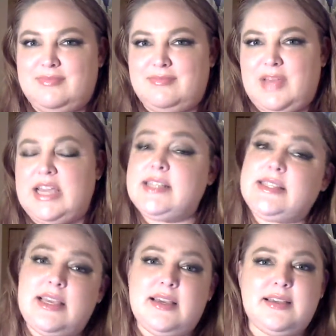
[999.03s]
I guess
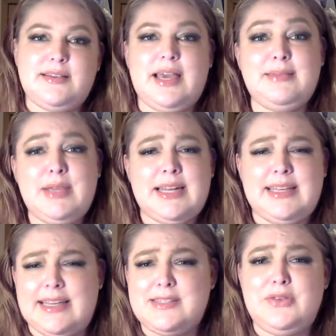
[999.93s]
I mean I
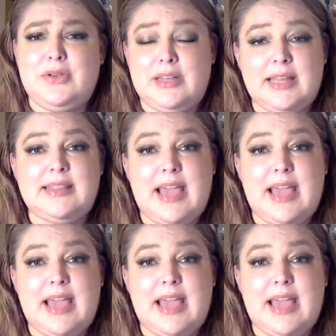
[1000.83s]
guess you could get the